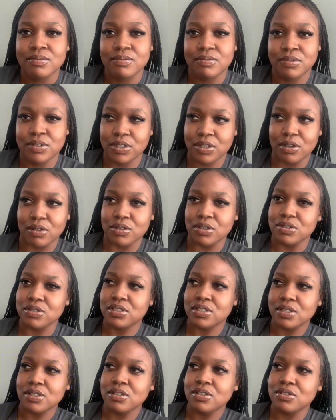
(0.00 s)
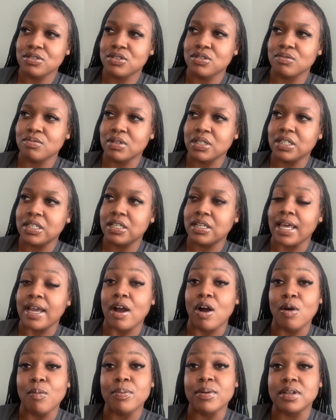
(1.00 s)
You know, you should really like
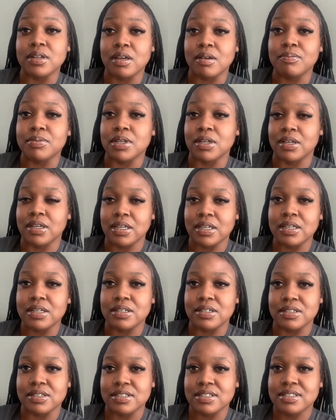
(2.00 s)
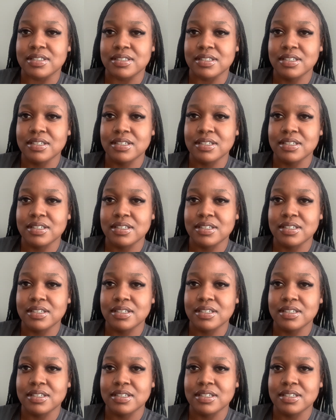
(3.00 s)
open up your ears,